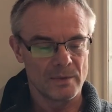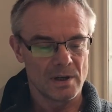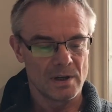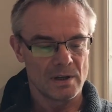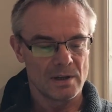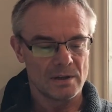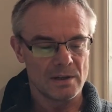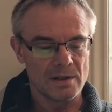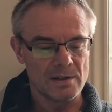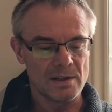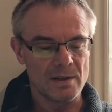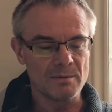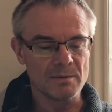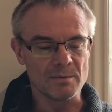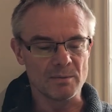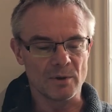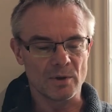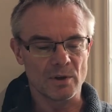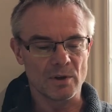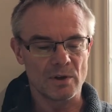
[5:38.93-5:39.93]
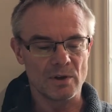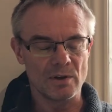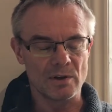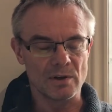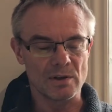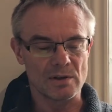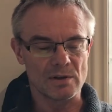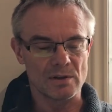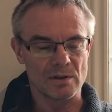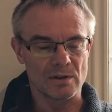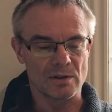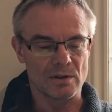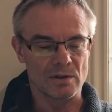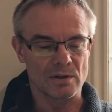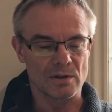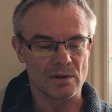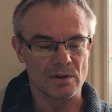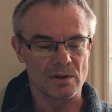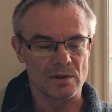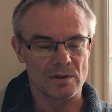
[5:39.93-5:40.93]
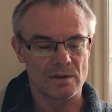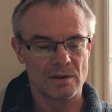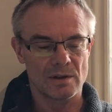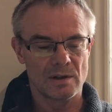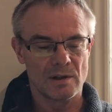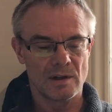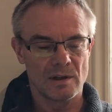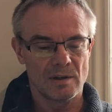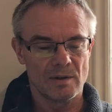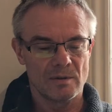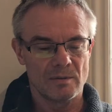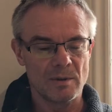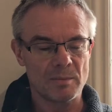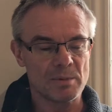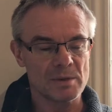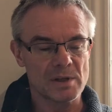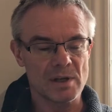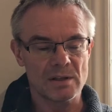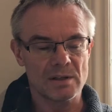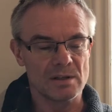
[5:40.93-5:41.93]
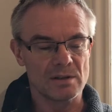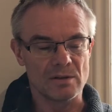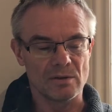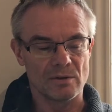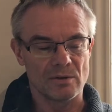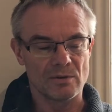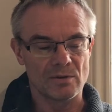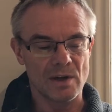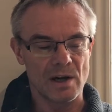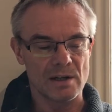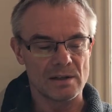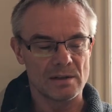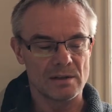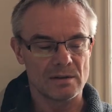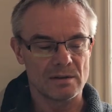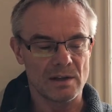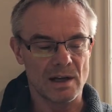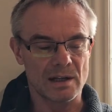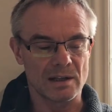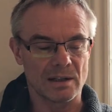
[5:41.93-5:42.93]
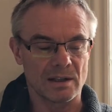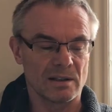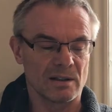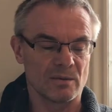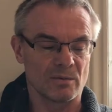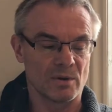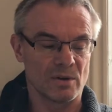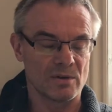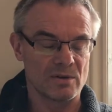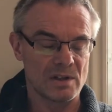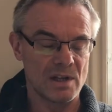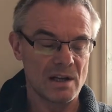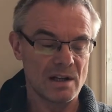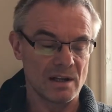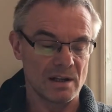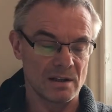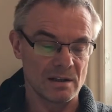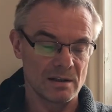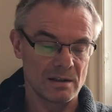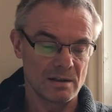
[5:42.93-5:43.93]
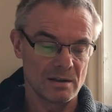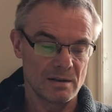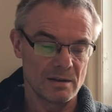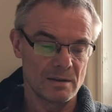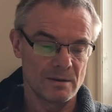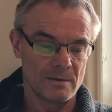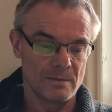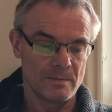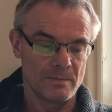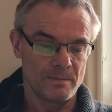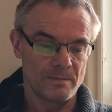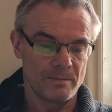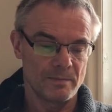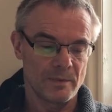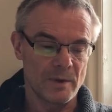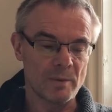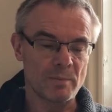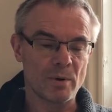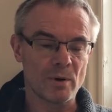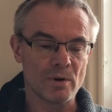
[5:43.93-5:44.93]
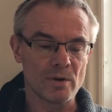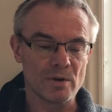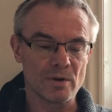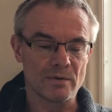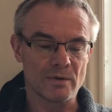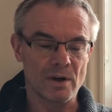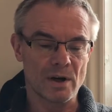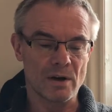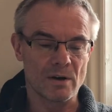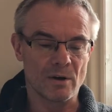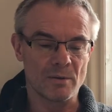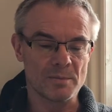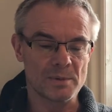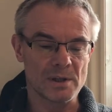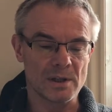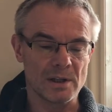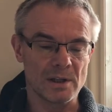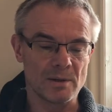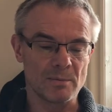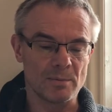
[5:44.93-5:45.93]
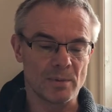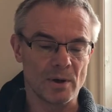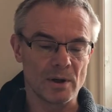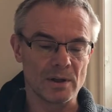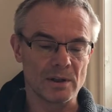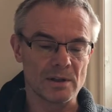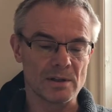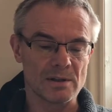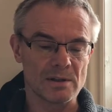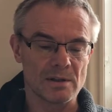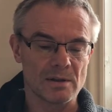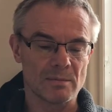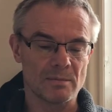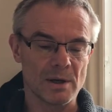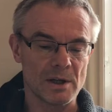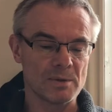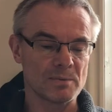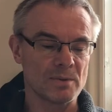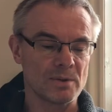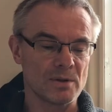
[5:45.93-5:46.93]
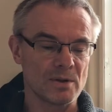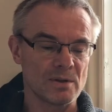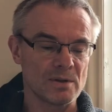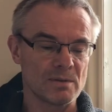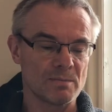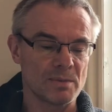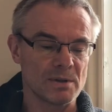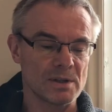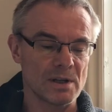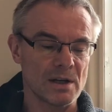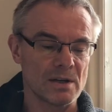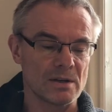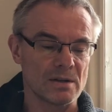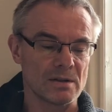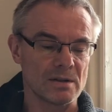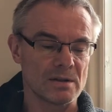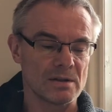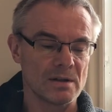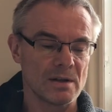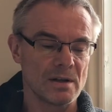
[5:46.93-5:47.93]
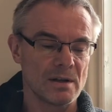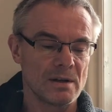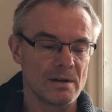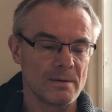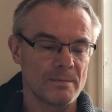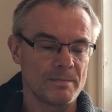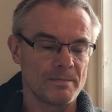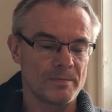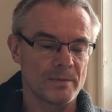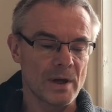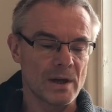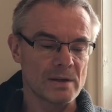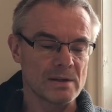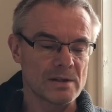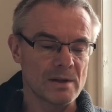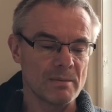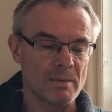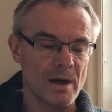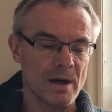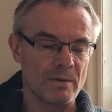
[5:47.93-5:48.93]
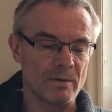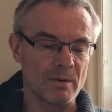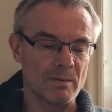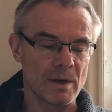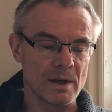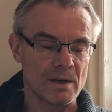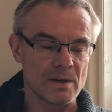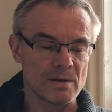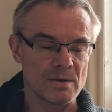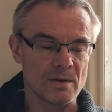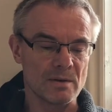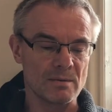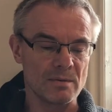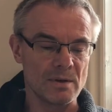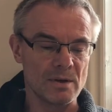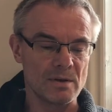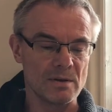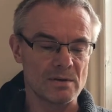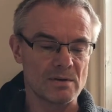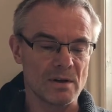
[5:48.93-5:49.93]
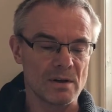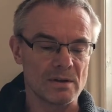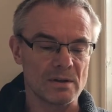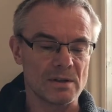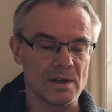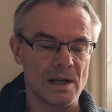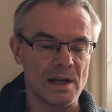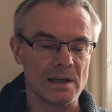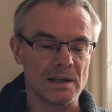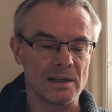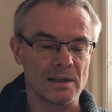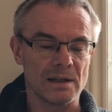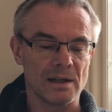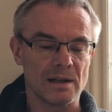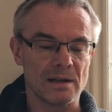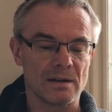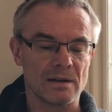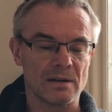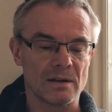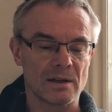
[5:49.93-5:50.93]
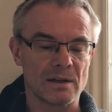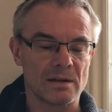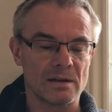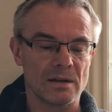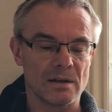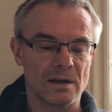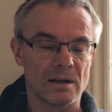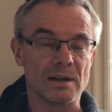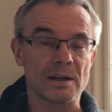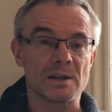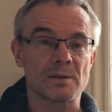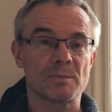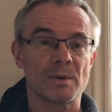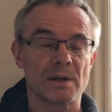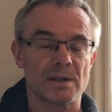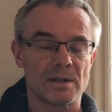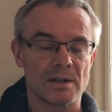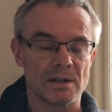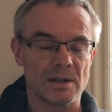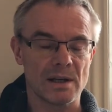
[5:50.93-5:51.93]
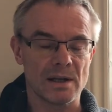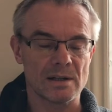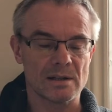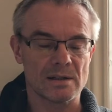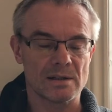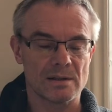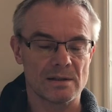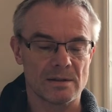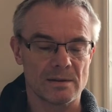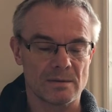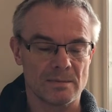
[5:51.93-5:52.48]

They seemed more curious than cautious. We presented no threat and had little worth taking. They pored over our obsolete and pointless mass-produced possessions, and somehow we managed to amuse rather than alienate our unexpected guests.